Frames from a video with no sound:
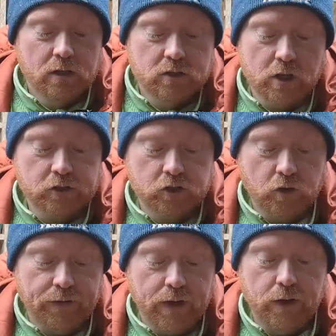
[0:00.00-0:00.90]
There's lots of
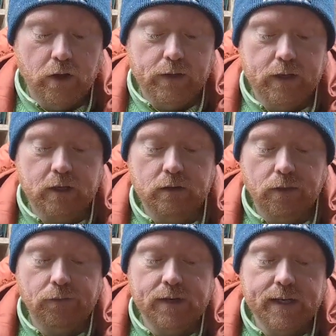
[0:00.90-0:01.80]
stuff out there that you can
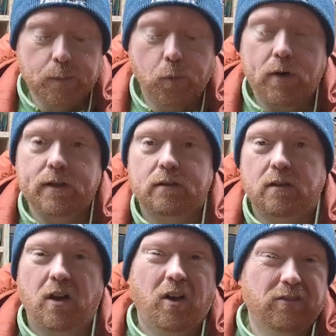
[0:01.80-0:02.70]
3D print,
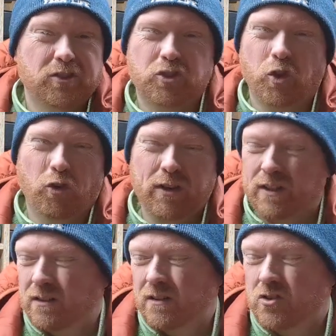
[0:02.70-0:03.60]
all for
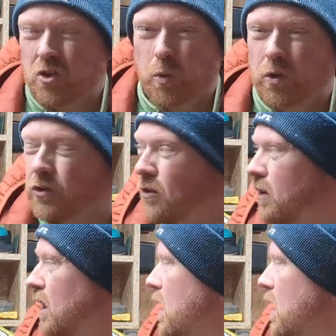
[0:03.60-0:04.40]
storing tools and